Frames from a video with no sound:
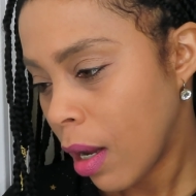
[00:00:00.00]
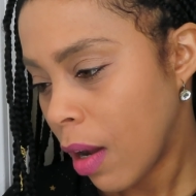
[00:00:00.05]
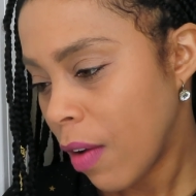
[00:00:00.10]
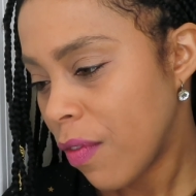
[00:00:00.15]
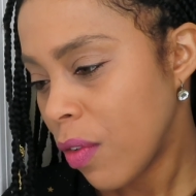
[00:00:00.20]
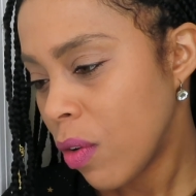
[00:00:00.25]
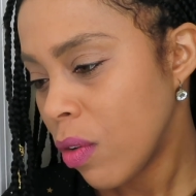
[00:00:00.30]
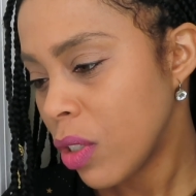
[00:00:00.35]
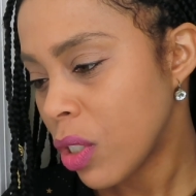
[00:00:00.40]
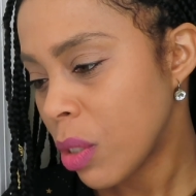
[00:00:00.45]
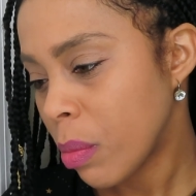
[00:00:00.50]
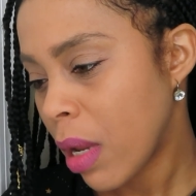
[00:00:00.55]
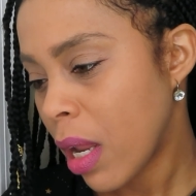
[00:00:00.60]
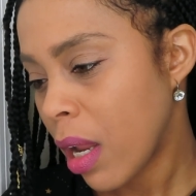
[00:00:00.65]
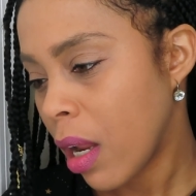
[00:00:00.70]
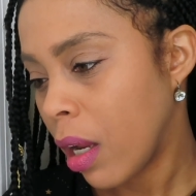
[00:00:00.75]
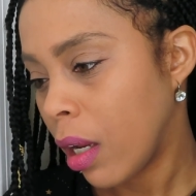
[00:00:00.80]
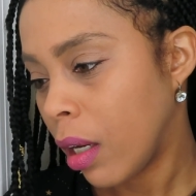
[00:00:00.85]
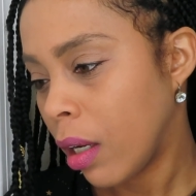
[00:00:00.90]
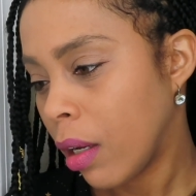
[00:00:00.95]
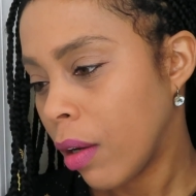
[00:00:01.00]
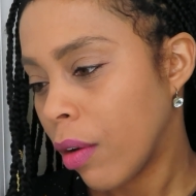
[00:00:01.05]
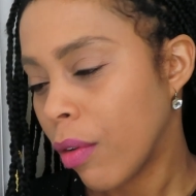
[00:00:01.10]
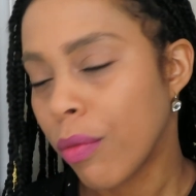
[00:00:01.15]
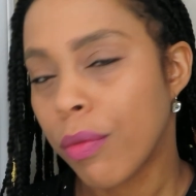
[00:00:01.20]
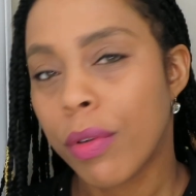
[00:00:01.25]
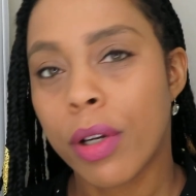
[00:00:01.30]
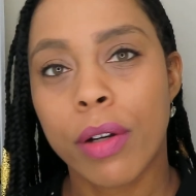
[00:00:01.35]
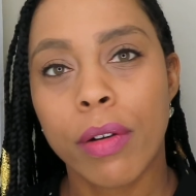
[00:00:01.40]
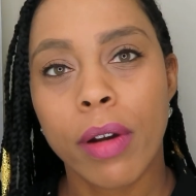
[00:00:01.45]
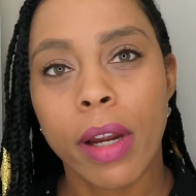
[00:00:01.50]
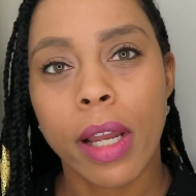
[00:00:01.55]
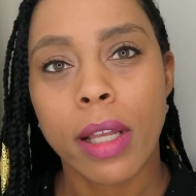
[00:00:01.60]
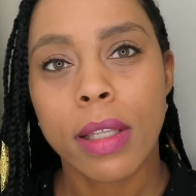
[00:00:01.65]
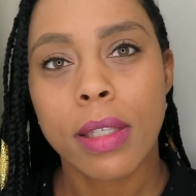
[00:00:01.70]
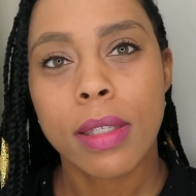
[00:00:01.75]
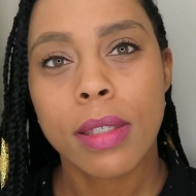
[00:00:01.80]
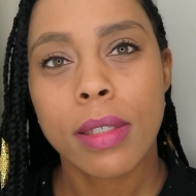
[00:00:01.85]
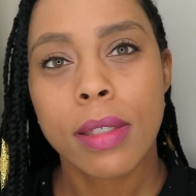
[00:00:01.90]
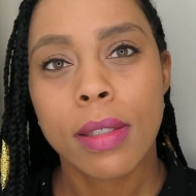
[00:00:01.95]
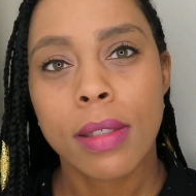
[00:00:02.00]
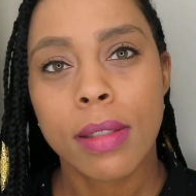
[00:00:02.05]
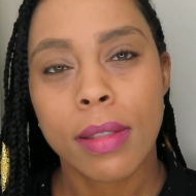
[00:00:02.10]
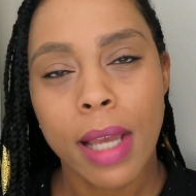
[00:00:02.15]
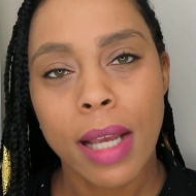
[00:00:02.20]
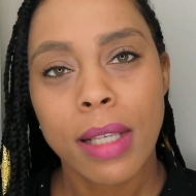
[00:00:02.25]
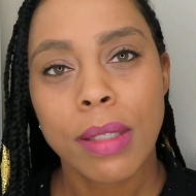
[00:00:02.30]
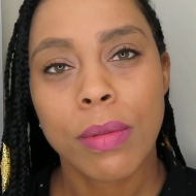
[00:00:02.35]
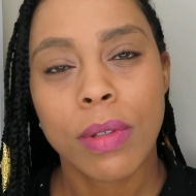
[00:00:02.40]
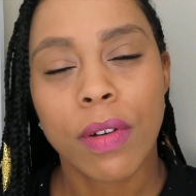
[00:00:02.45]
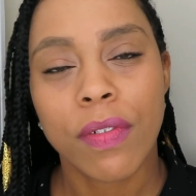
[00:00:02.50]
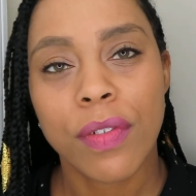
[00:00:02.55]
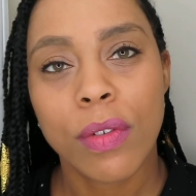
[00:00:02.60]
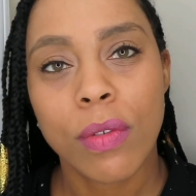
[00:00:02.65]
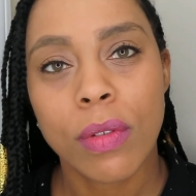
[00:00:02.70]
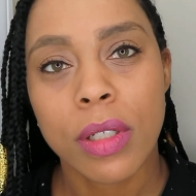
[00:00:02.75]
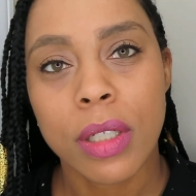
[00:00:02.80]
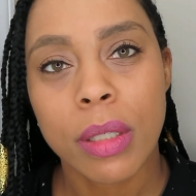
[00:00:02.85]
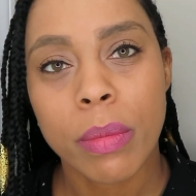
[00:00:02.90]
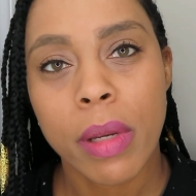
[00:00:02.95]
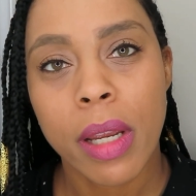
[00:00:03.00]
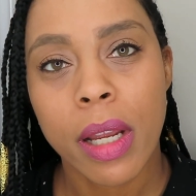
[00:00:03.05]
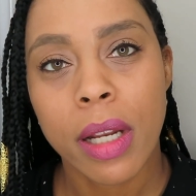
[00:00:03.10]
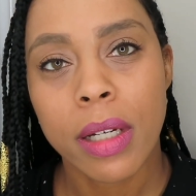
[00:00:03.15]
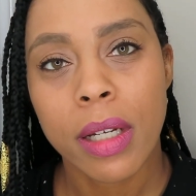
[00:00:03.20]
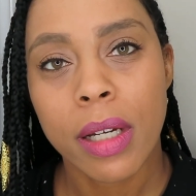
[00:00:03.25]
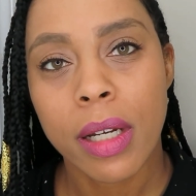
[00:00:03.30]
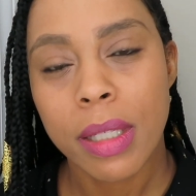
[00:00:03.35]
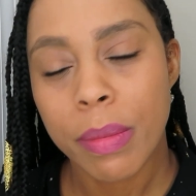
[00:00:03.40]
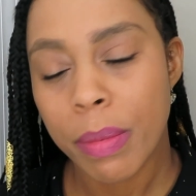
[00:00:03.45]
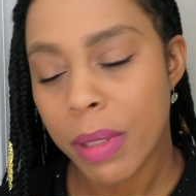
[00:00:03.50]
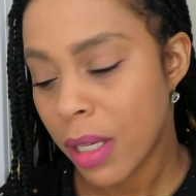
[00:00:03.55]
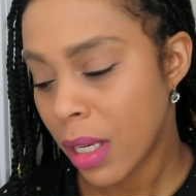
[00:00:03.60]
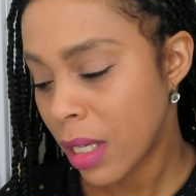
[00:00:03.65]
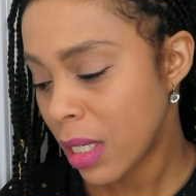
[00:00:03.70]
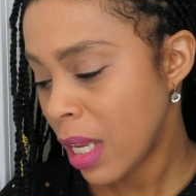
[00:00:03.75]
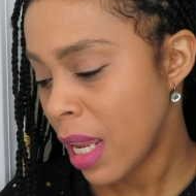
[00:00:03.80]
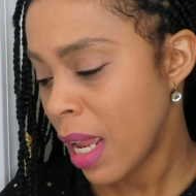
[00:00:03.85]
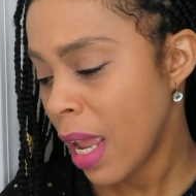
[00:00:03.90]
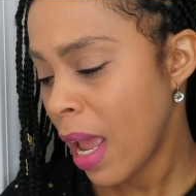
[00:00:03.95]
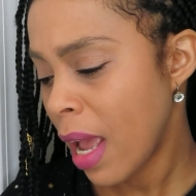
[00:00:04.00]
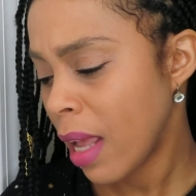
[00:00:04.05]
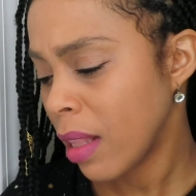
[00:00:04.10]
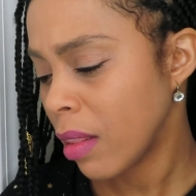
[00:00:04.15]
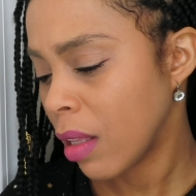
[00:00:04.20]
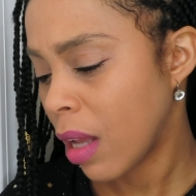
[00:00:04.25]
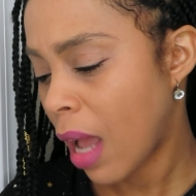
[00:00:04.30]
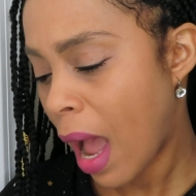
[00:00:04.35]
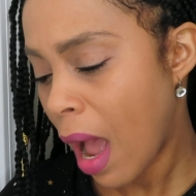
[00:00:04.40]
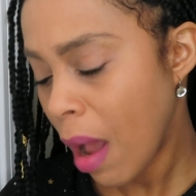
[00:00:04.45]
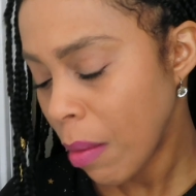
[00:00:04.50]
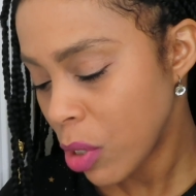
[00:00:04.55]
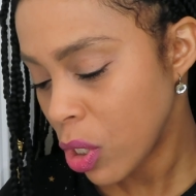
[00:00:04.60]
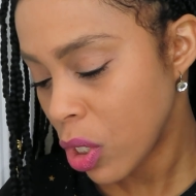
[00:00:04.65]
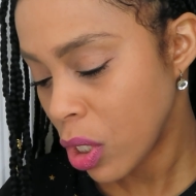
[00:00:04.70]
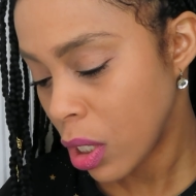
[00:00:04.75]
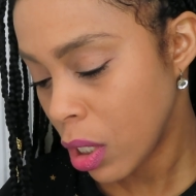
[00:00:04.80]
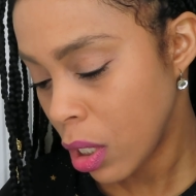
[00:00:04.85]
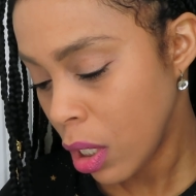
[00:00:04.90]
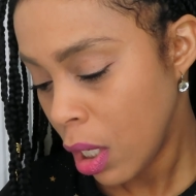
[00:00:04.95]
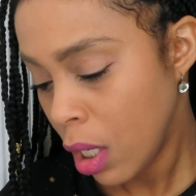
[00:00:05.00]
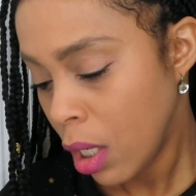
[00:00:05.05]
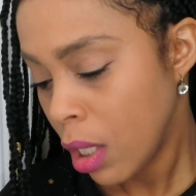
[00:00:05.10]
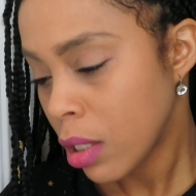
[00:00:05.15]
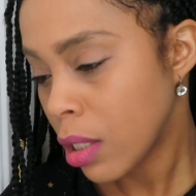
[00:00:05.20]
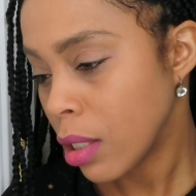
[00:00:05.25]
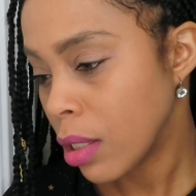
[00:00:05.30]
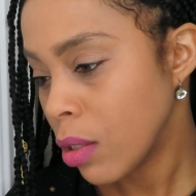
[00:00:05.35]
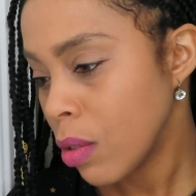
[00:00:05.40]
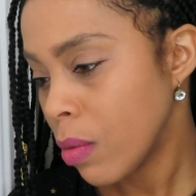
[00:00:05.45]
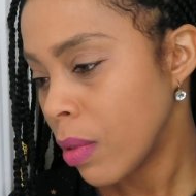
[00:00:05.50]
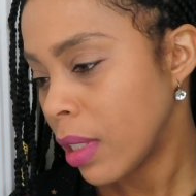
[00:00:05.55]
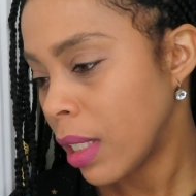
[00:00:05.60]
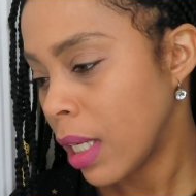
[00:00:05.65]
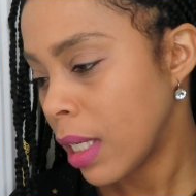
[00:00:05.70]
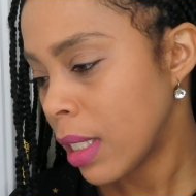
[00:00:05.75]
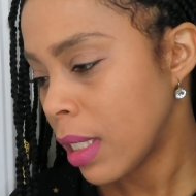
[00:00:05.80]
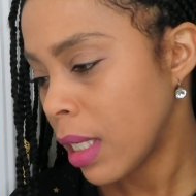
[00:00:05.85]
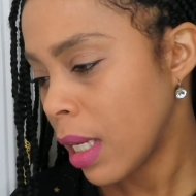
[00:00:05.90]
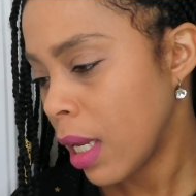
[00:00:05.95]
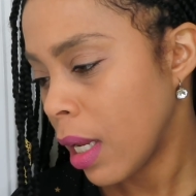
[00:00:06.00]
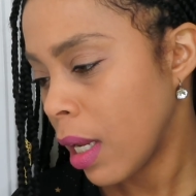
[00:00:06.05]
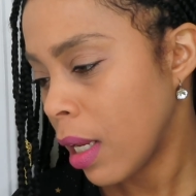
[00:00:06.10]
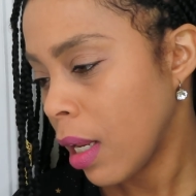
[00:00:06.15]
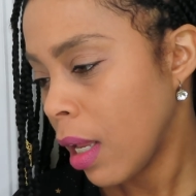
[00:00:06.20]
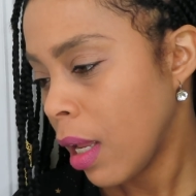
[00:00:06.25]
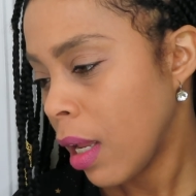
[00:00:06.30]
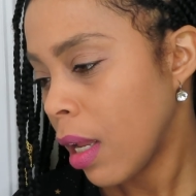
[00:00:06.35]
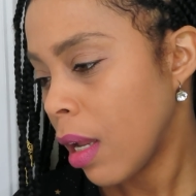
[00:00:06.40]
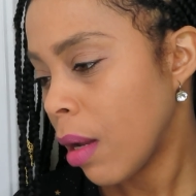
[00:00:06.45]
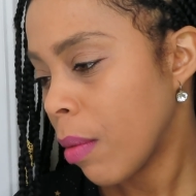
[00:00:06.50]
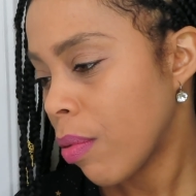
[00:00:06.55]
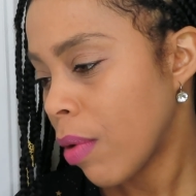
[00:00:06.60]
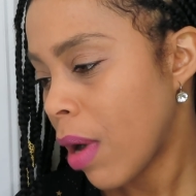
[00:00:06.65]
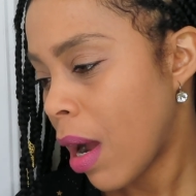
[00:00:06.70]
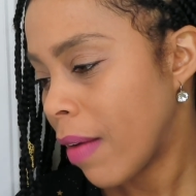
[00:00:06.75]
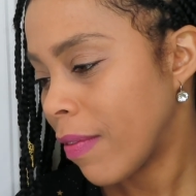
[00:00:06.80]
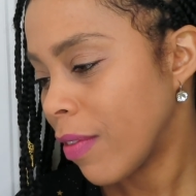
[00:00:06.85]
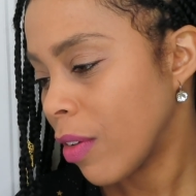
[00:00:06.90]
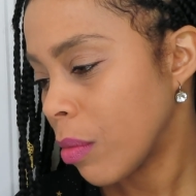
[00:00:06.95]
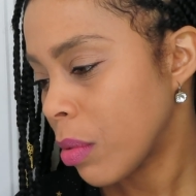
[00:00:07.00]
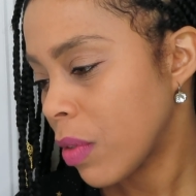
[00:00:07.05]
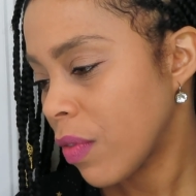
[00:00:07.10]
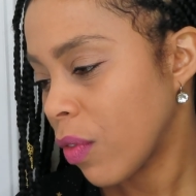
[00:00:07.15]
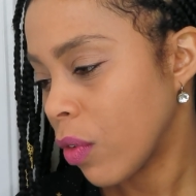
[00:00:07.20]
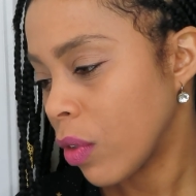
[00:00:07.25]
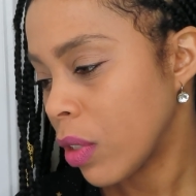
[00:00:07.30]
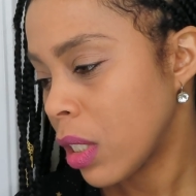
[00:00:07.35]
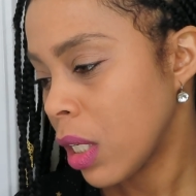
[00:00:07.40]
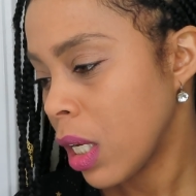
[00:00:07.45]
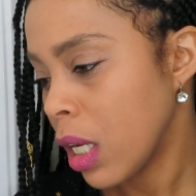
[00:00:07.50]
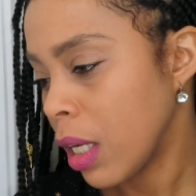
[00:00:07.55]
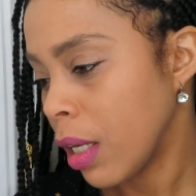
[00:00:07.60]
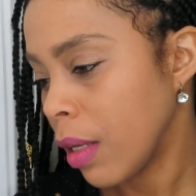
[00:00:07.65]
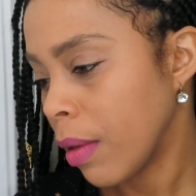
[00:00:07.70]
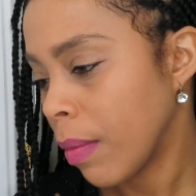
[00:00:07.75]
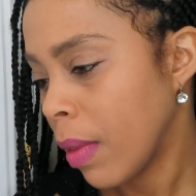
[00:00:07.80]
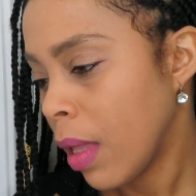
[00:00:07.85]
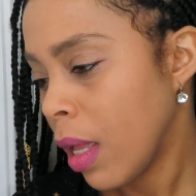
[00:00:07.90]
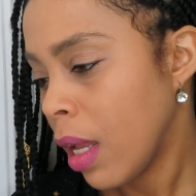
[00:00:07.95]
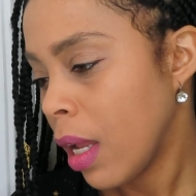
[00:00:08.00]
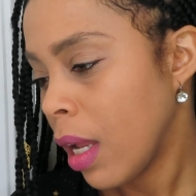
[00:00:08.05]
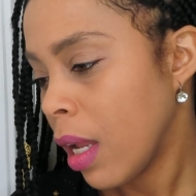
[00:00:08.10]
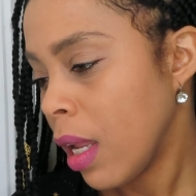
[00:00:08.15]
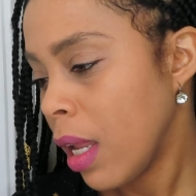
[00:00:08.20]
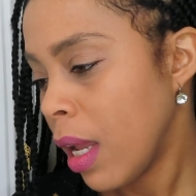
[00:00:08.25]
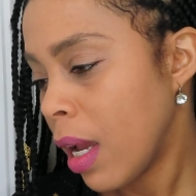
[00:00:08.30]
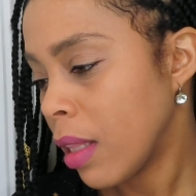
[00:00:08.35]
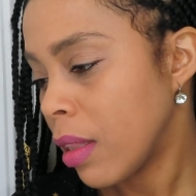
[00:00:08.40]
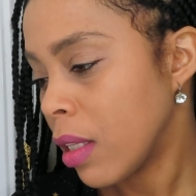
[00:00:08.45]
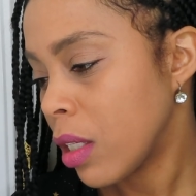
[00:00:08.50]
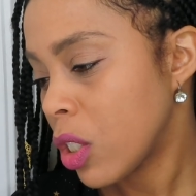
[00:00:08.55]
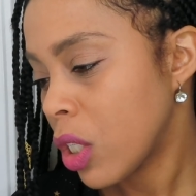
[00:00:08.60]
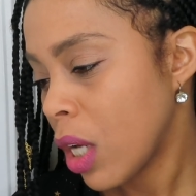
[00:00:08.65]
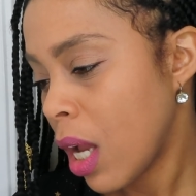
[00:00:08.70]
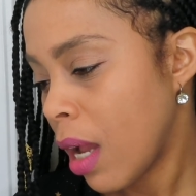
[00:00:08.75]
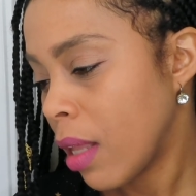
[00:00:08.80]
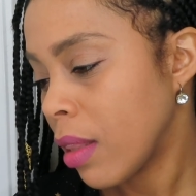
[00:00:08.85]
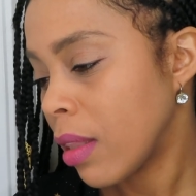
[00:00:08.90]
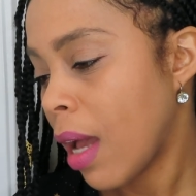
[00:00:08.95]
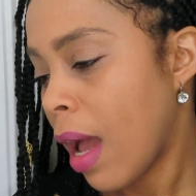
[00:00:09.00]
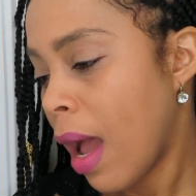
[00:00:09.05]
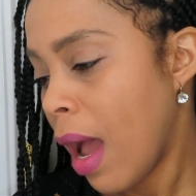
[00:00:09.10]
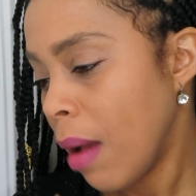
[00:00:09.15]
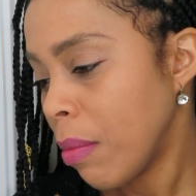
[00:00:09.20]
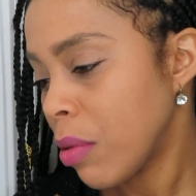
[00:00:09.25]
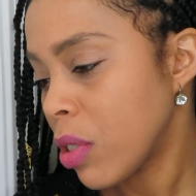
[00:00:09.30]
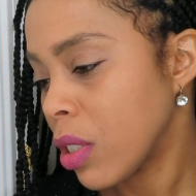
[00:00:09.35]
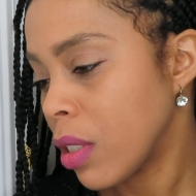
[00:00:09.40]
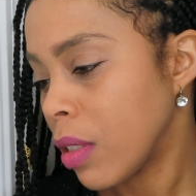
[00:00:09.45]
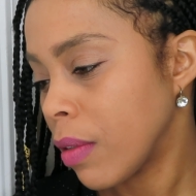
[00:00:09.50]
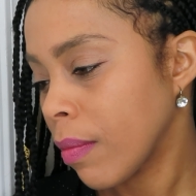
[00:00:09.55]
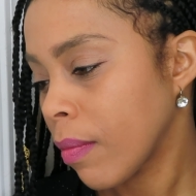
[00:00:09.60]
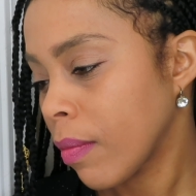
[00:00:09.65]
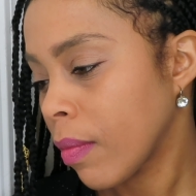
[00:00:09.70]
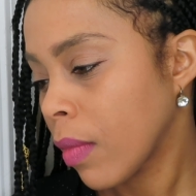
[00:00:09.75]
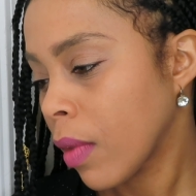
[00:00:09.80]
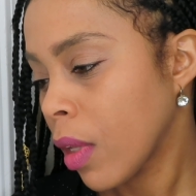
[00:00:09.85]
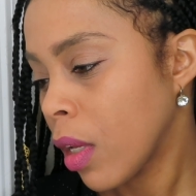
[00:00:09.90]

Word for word: A foolish man regrets. That's what a foolish man does, because he had the option to do what they said in Proverbs fourteen. He had the the option